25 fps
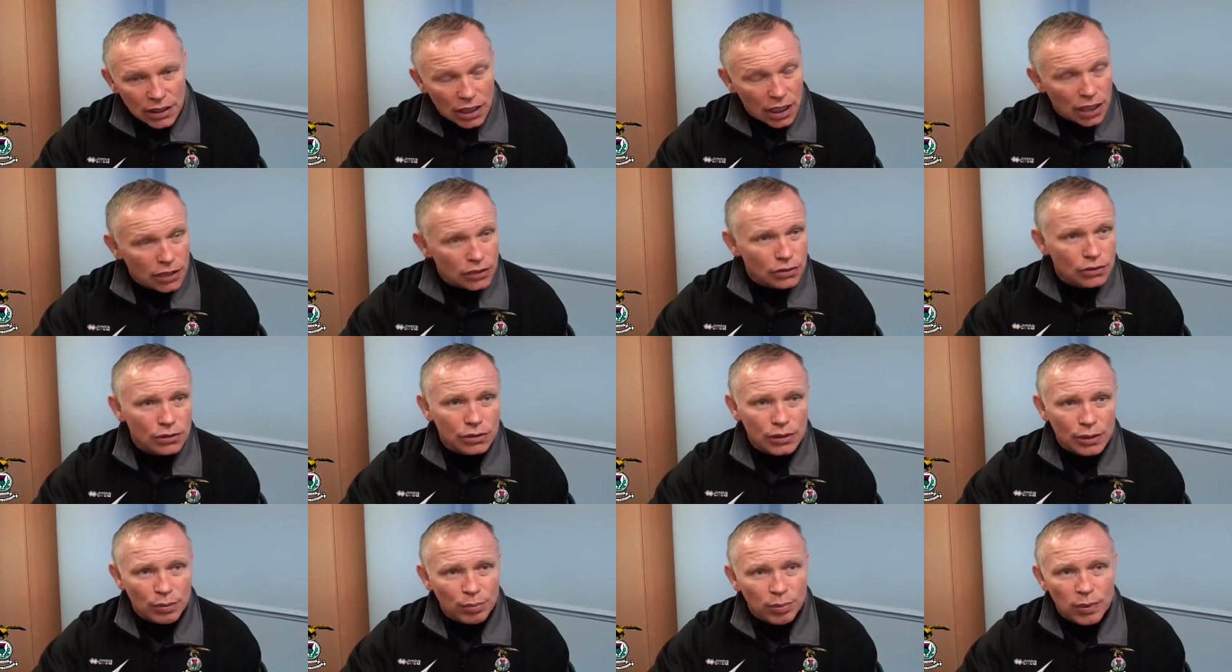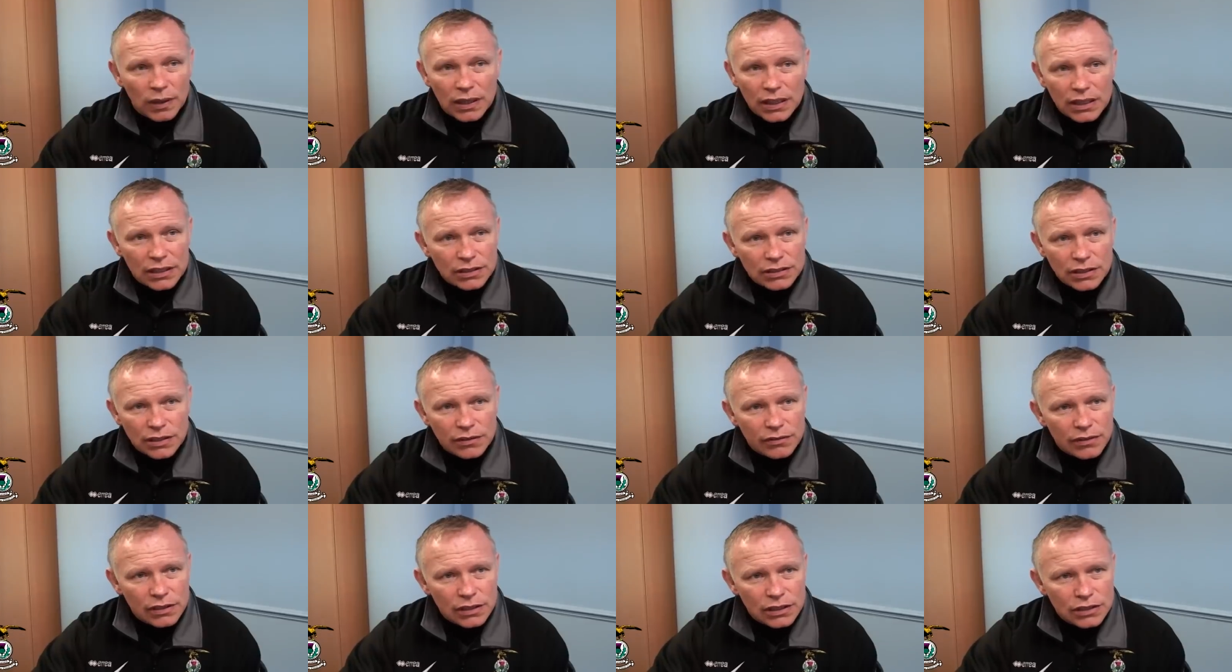it's not the players
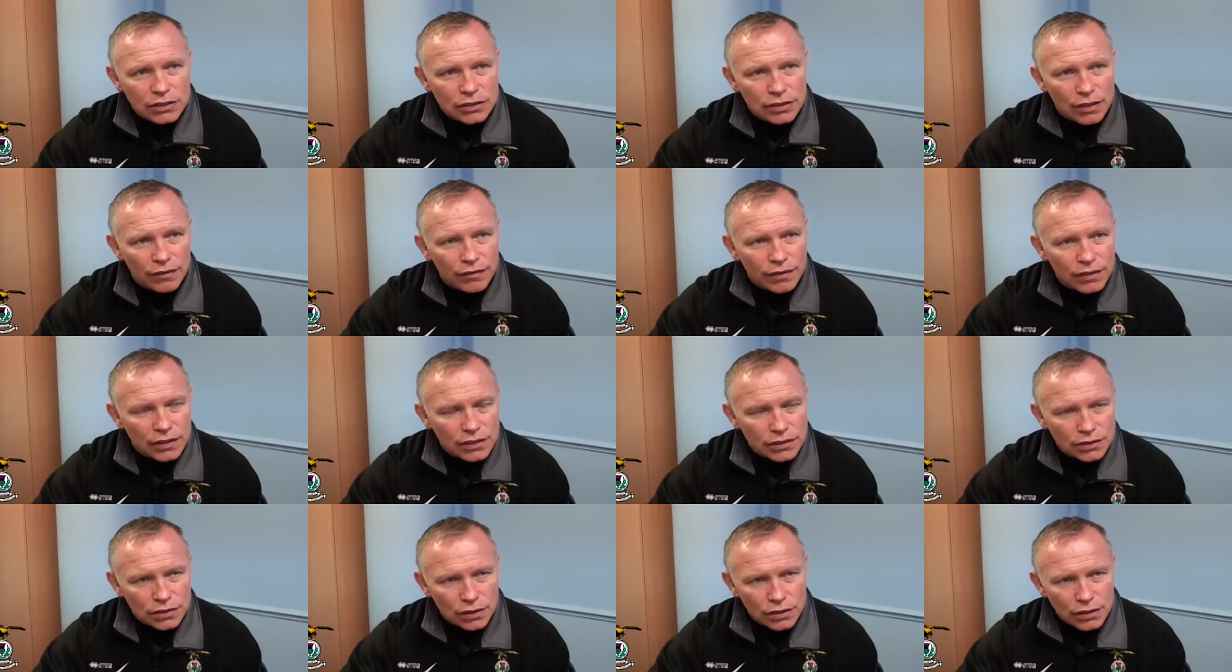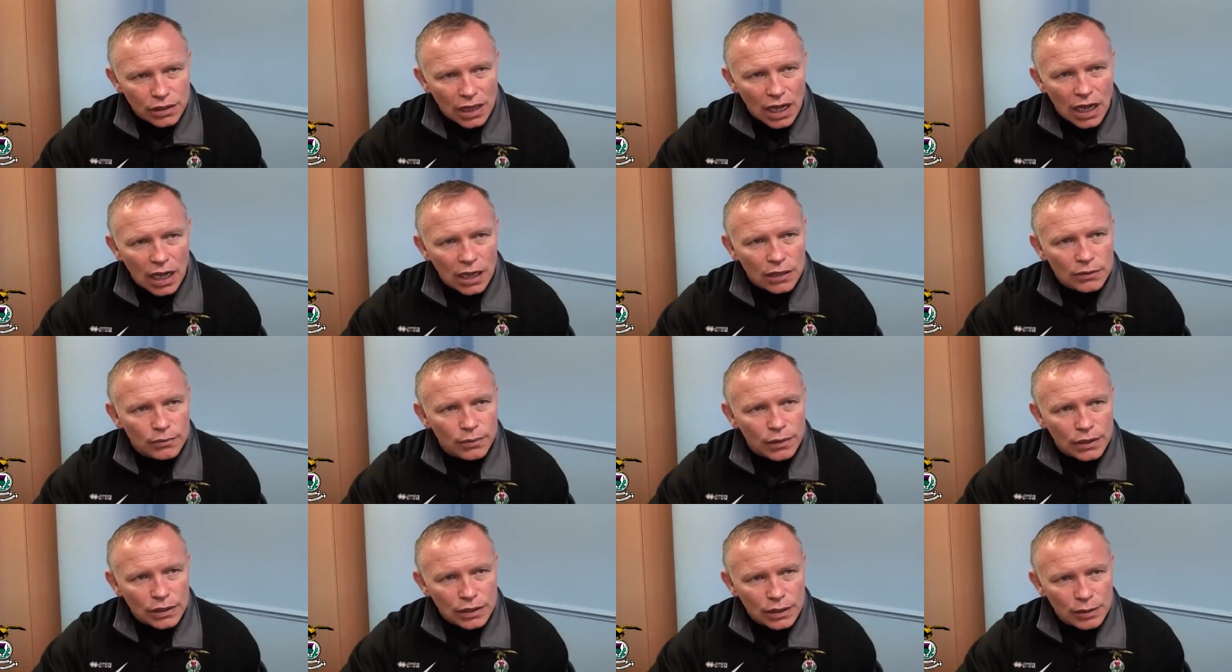that really suffer, it's all the
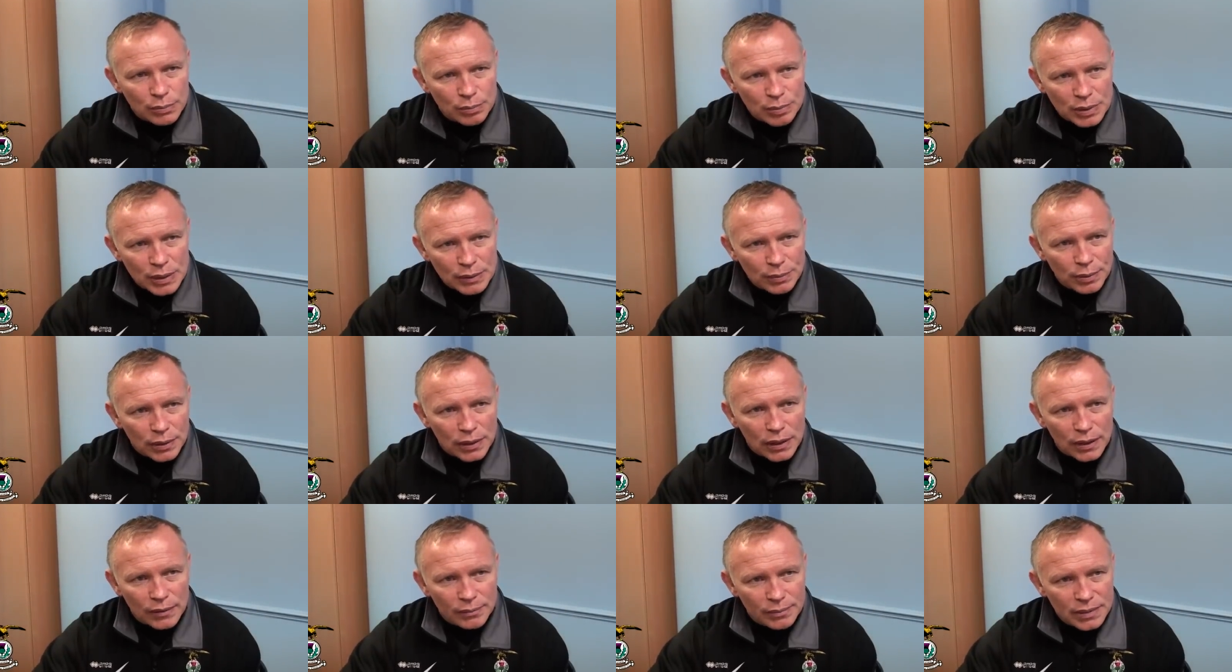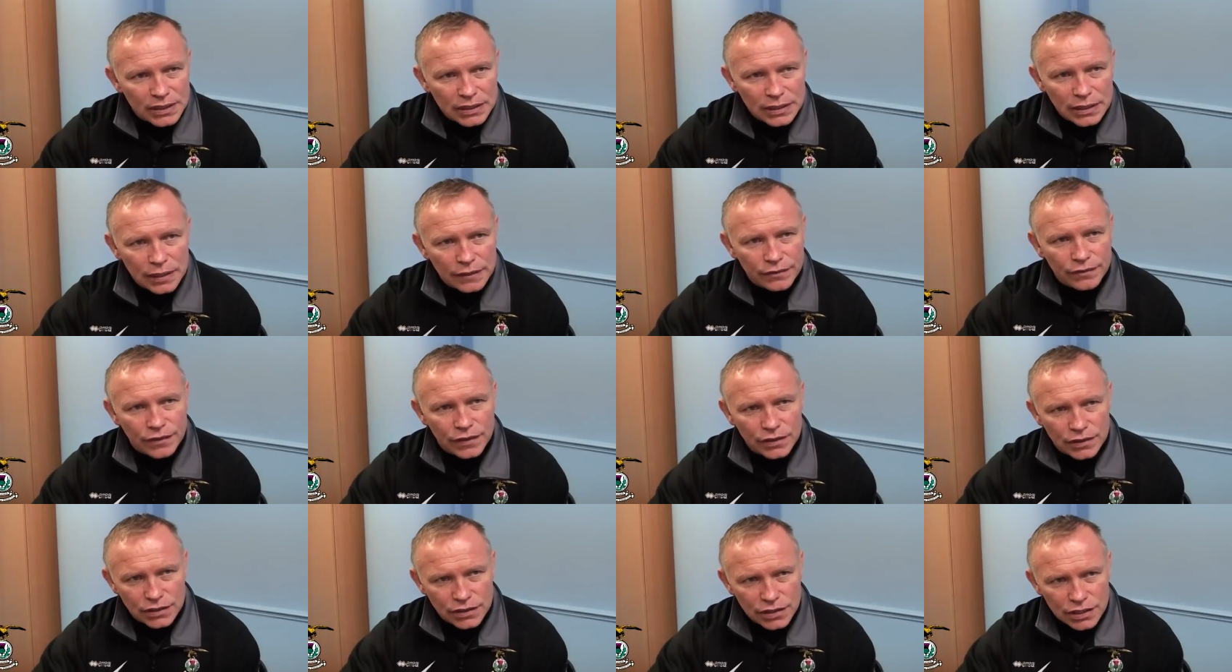hard working people that have been there
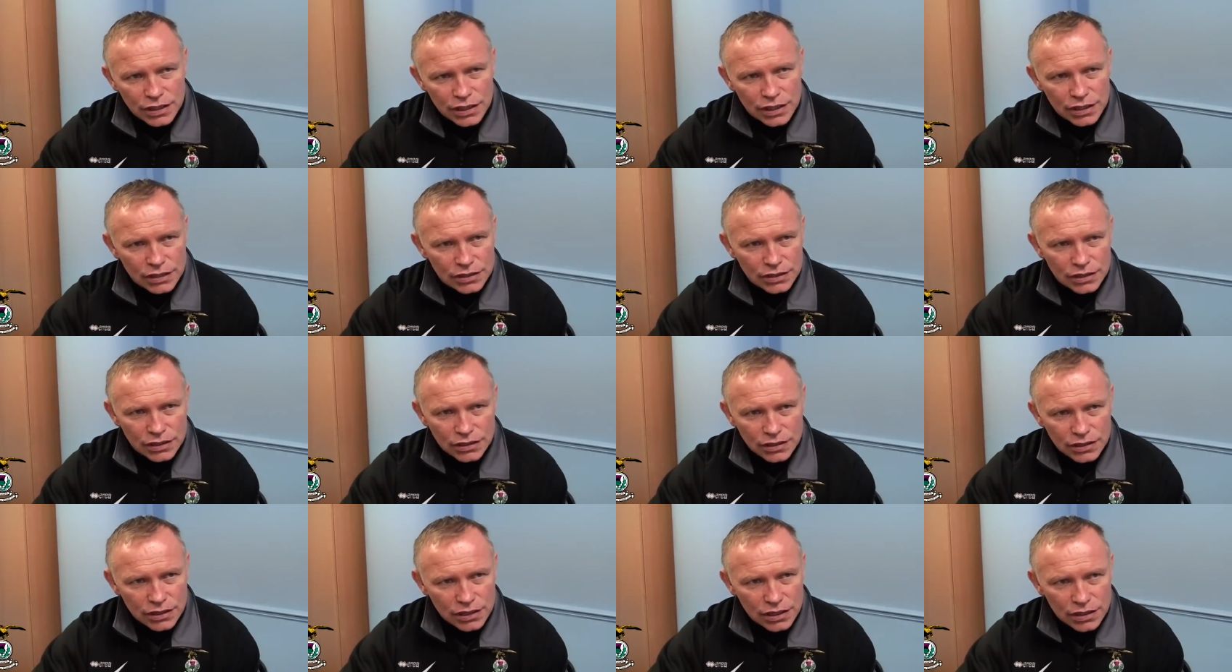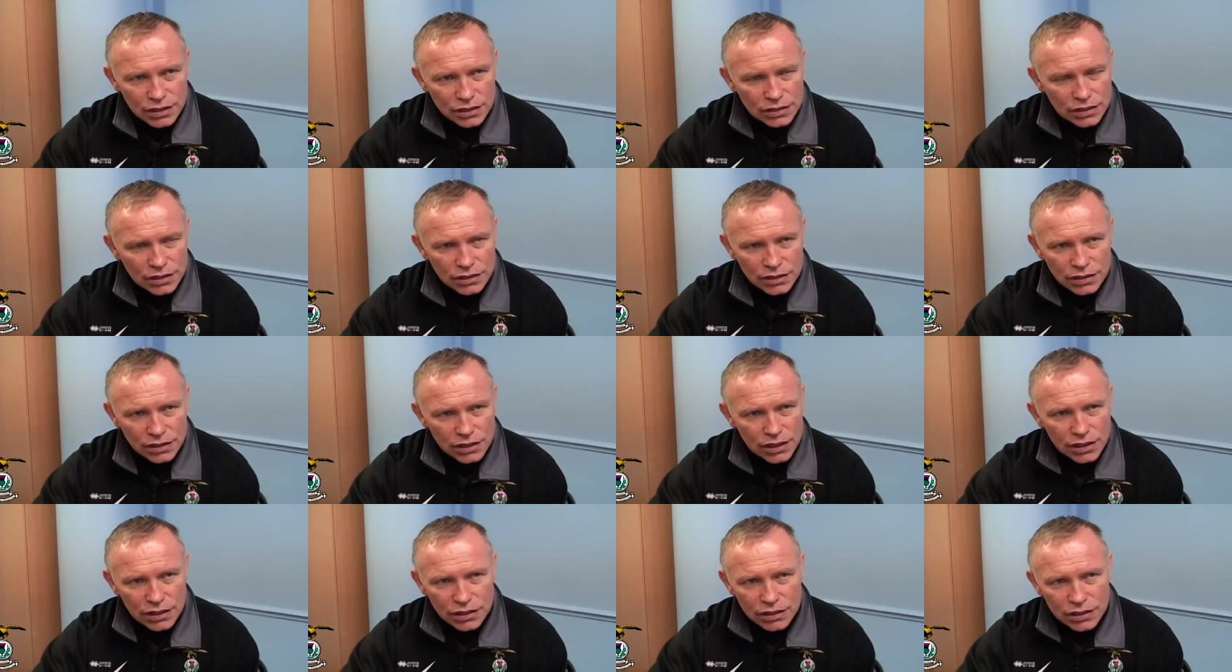for years and years and
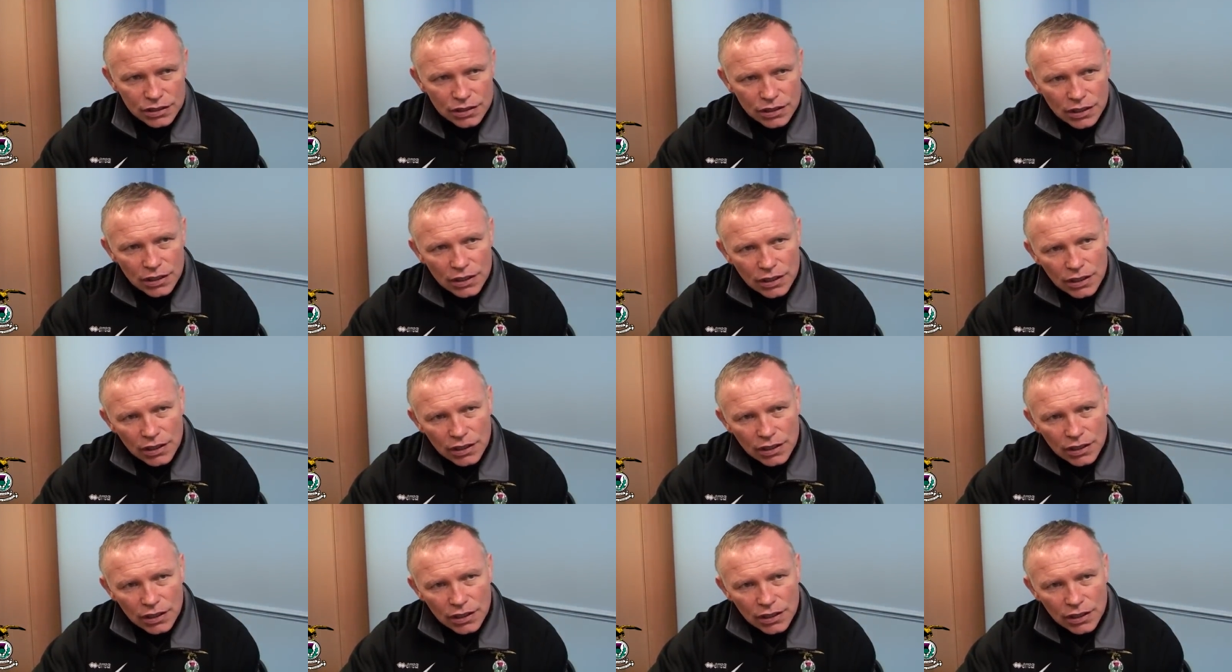years.